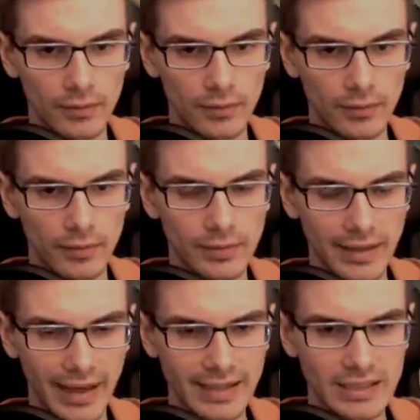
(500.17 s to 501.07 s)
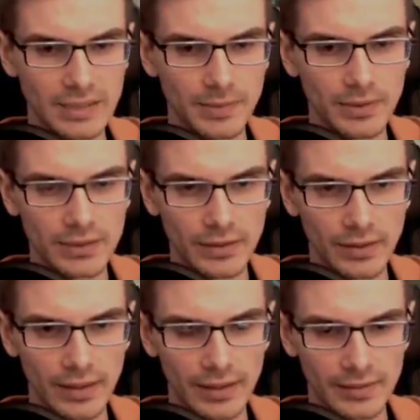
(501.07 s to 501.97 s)
Those essence pools are a
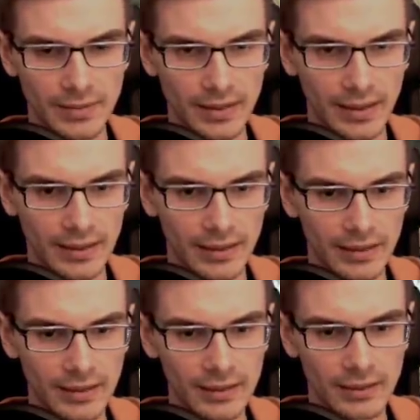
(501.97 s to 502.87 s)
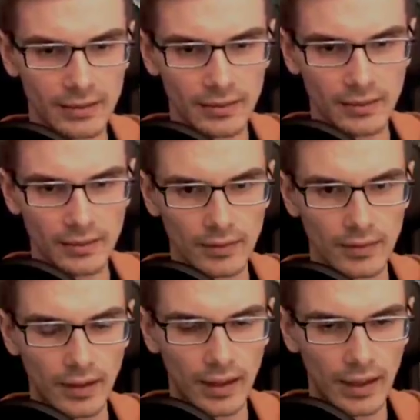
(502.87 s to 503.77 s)
really nice mechanic, I think.
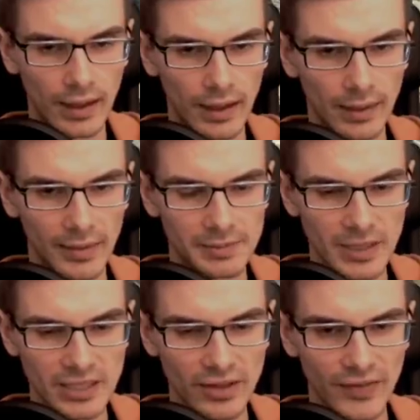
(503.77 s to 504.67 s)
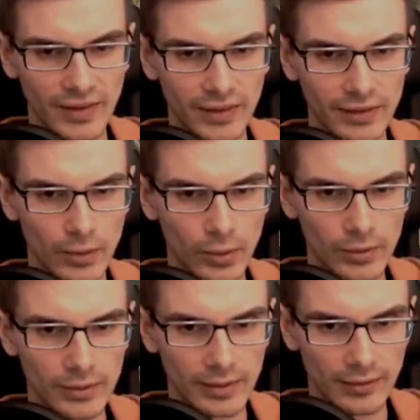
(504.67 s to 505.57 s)
But especially the fact that the
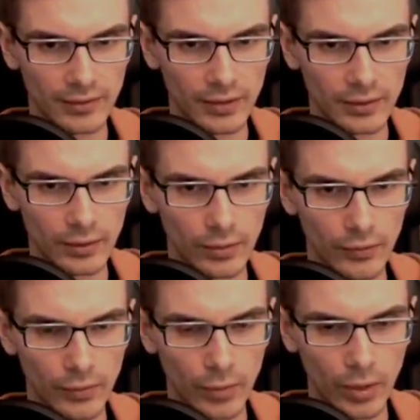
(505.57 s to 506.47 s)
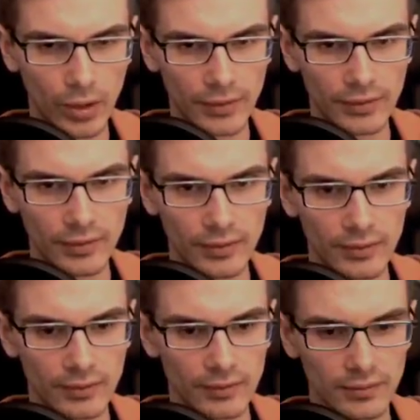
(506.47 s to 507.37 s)
ult does not go over walls.
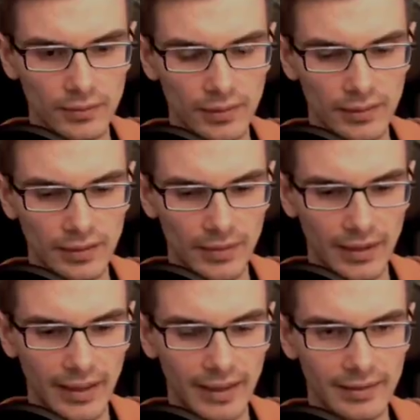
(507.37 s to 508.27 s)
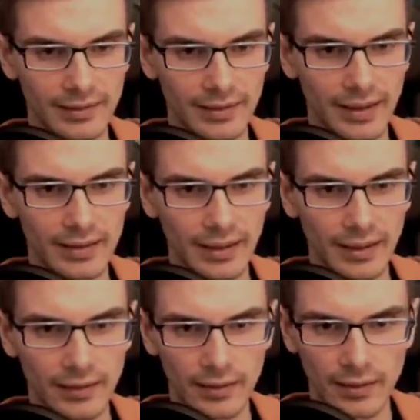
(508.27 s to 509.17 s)
Something I highly dislike,
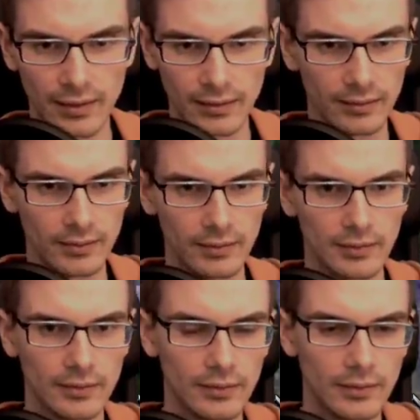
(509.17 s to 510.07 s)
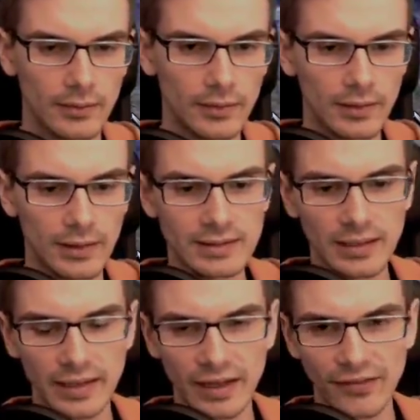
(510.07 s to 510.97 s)
and the
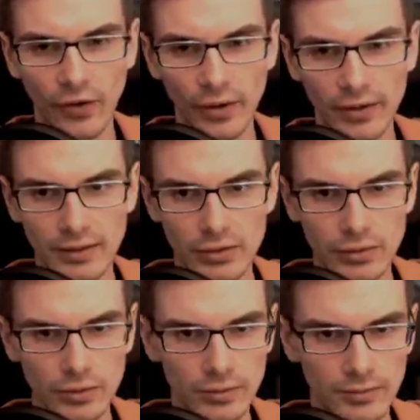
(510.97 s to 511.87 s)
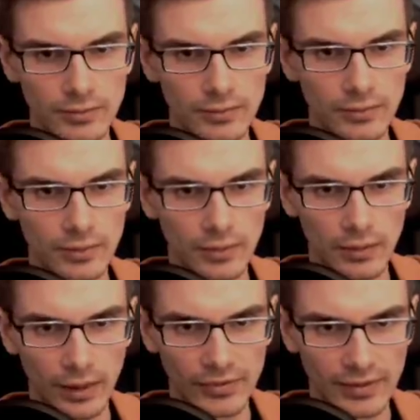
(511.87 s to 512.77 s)
easily avoided 2
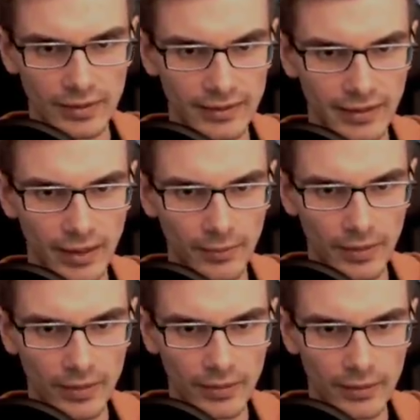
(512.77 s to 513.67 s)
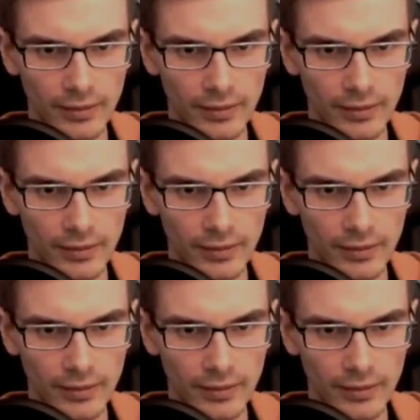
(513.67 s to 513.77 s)
obviously doesn't help either.